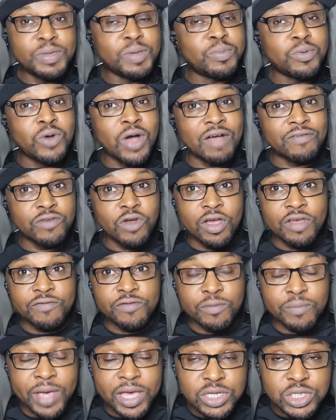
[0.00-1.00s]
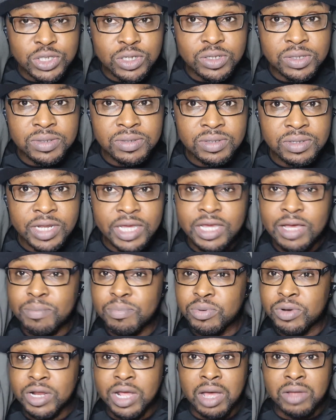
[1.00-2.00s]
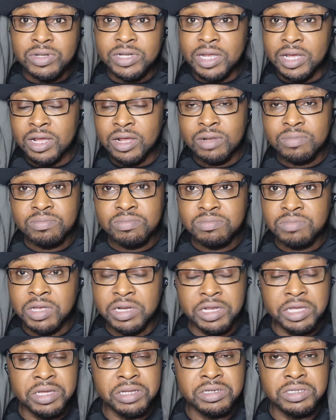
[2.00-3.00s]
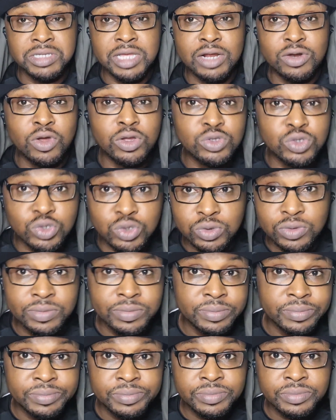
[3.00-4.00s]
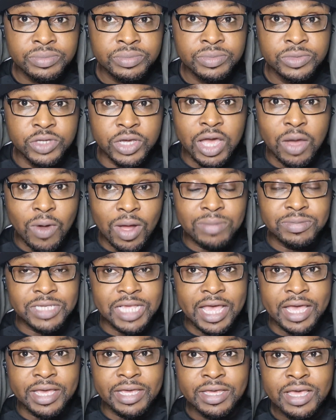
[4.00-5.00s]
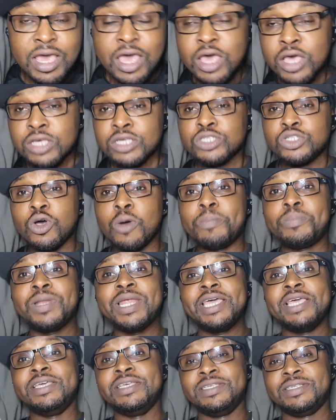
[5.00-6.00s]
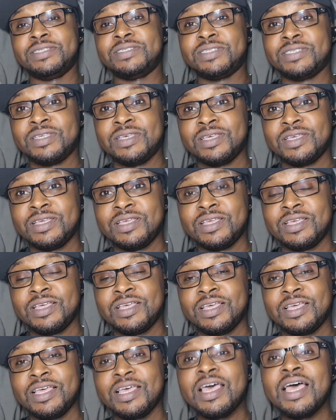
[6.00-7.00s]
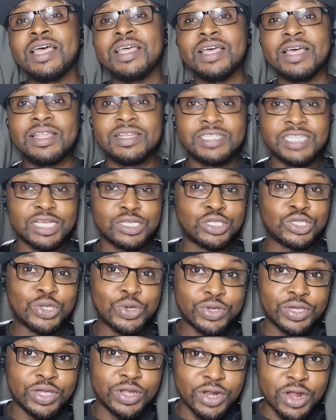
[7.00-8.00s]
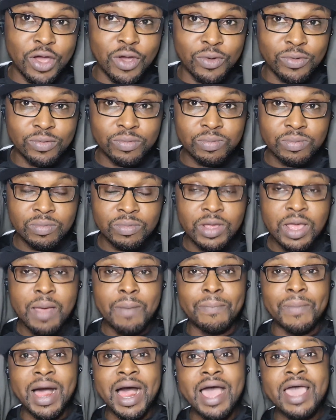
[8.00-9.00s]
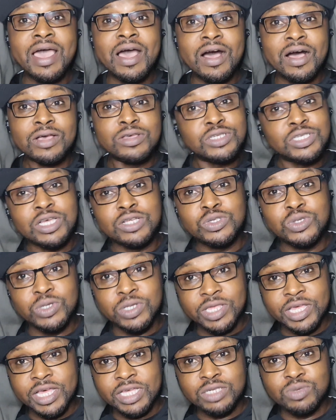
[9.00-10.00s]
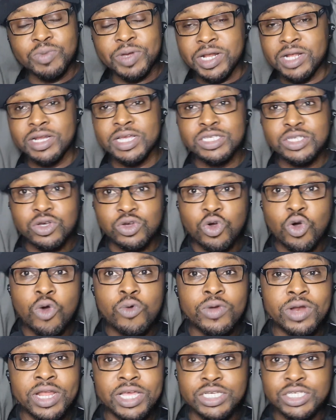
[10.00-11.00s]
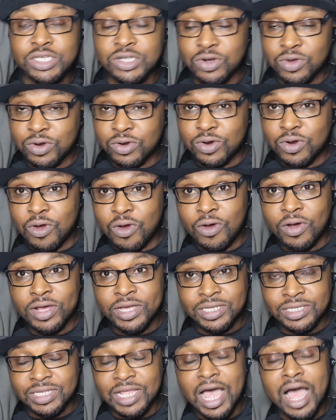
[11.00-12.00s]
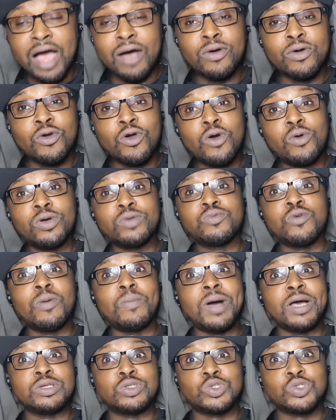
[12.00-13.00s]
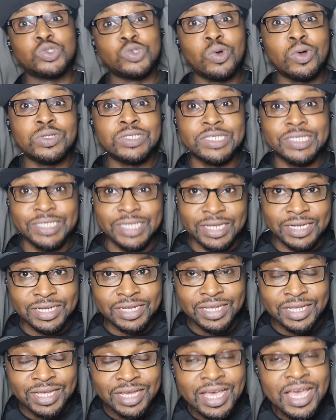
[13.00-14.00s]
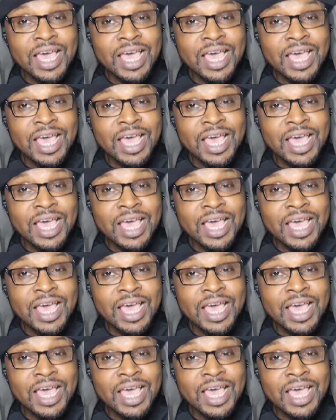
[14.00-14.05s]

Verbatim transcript: people have got information. They can put it out there and they can decide not to. You get what I'm saying? So please, just so you know, my answer to this, whether there's a correlation or not, is that I'll go with what my source said